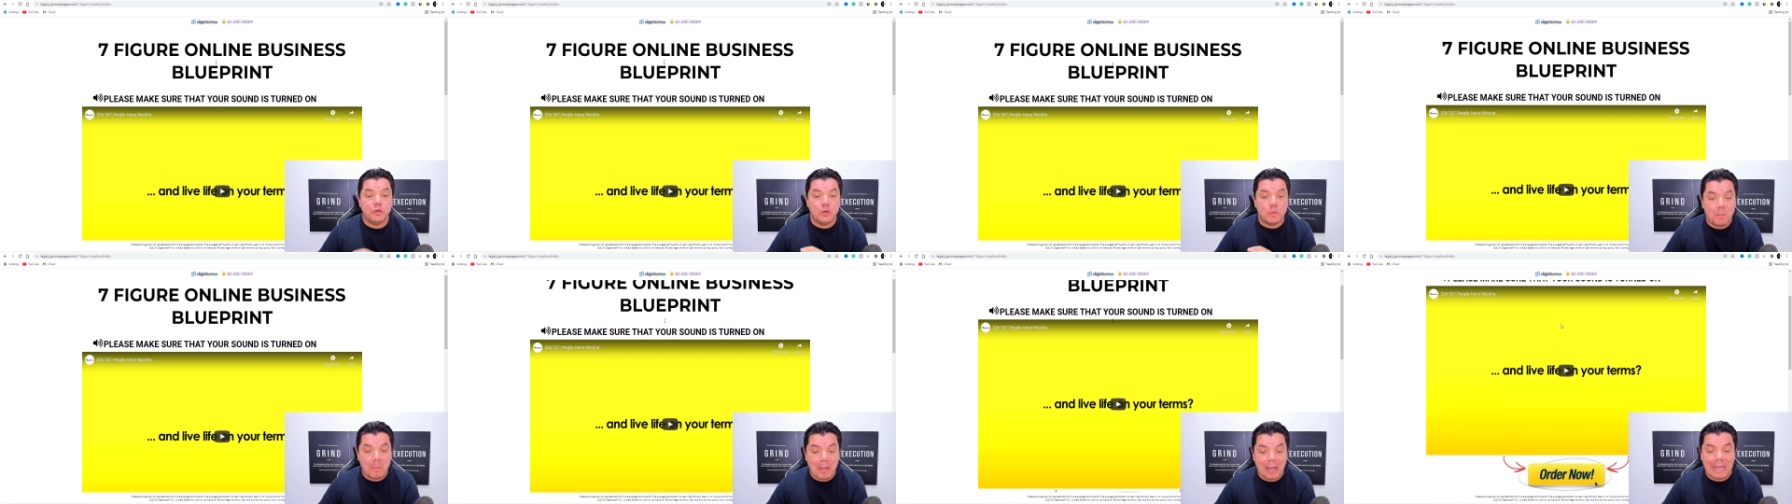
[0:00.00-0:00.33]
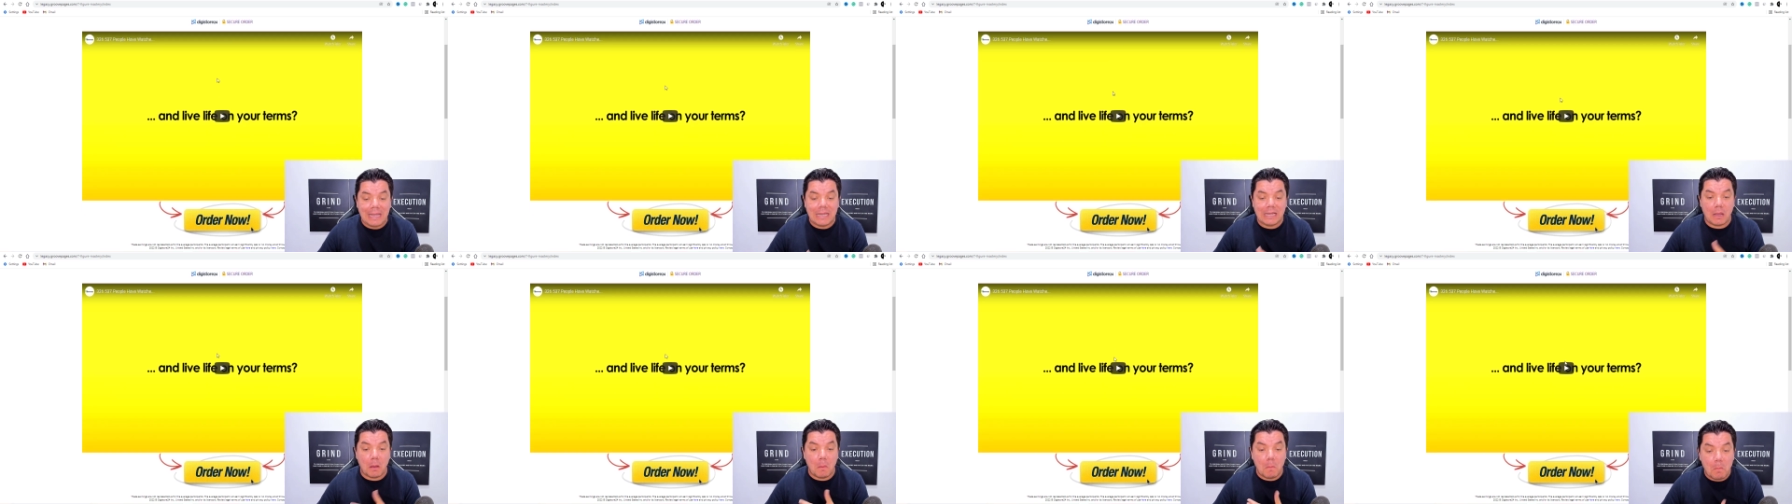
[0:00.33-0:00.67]
you
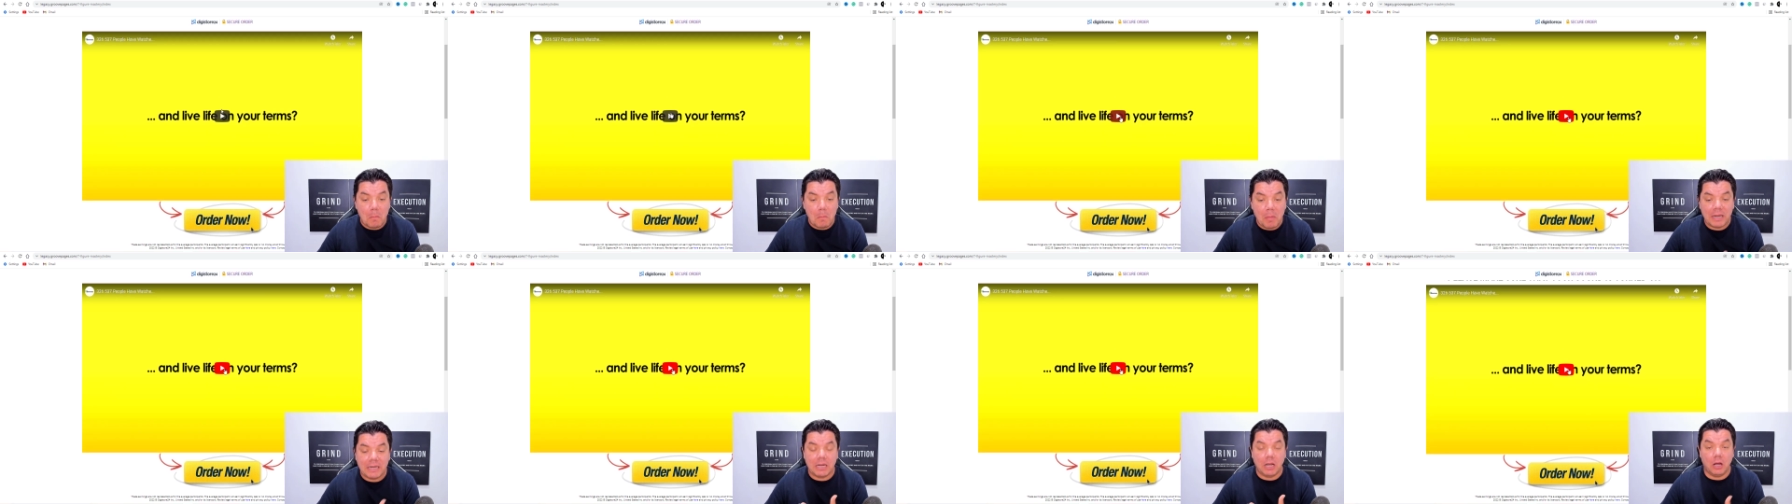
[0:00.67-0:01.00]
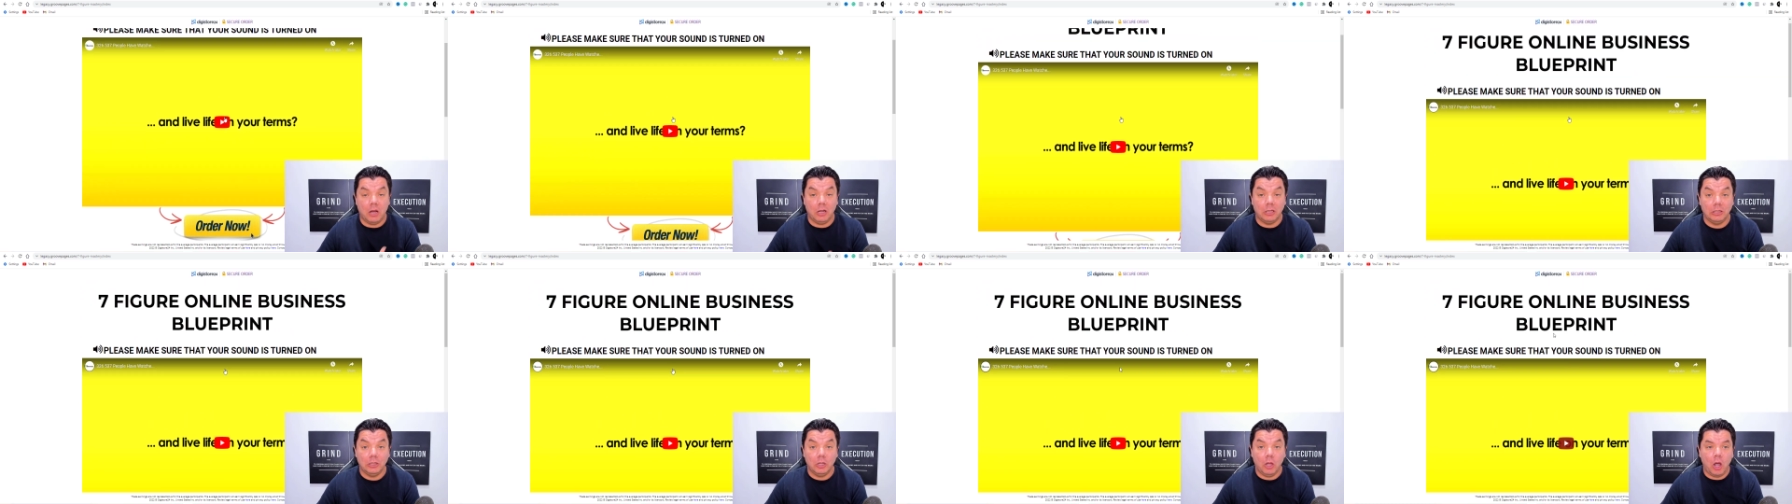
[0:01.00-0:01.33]
make money
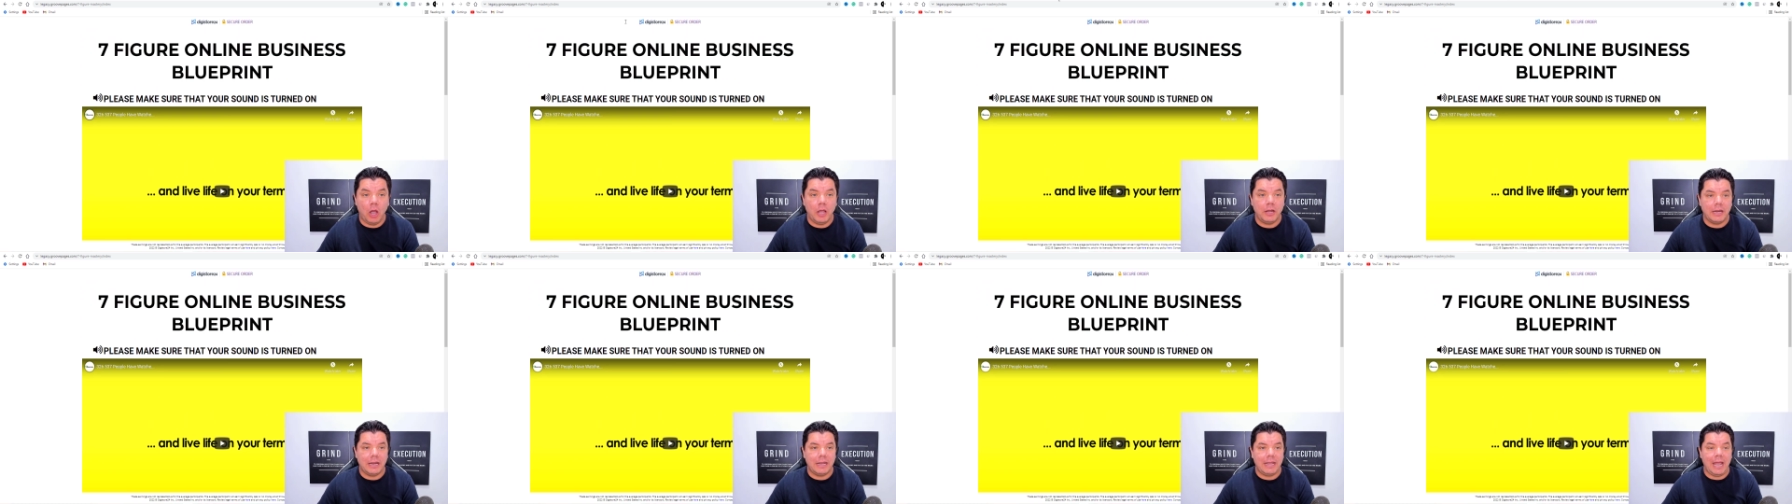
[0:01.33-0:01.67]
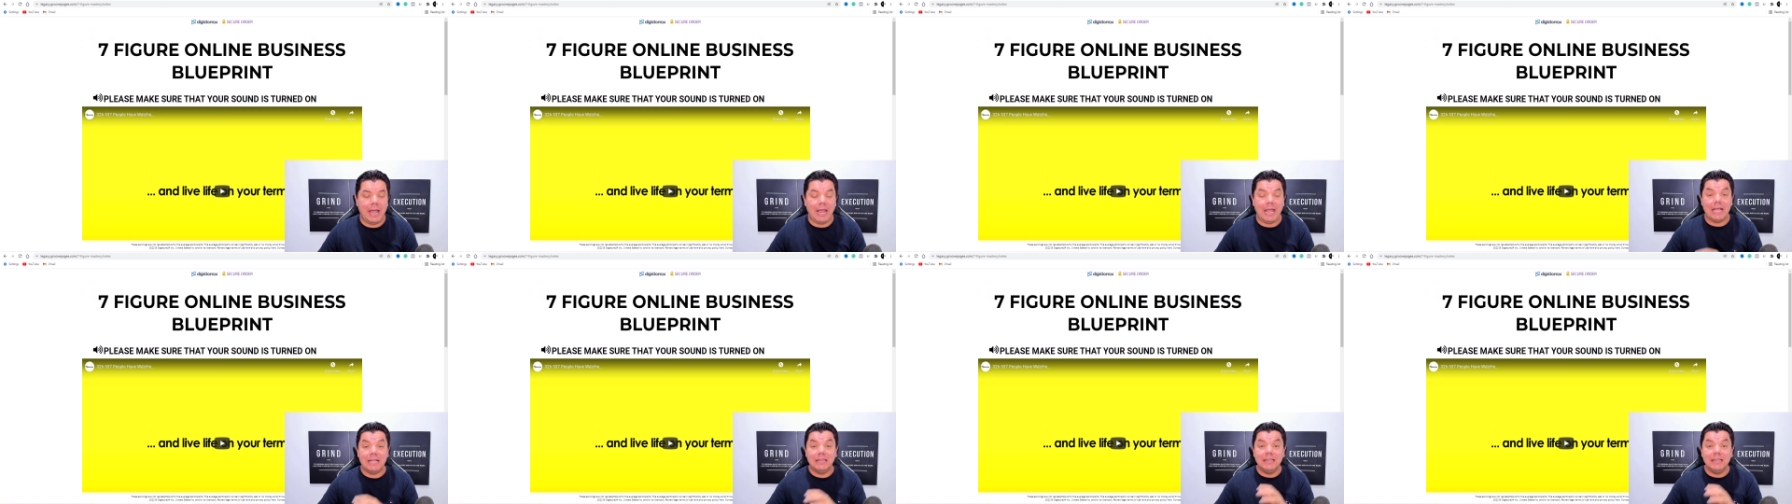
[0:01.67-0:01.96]
online, okay?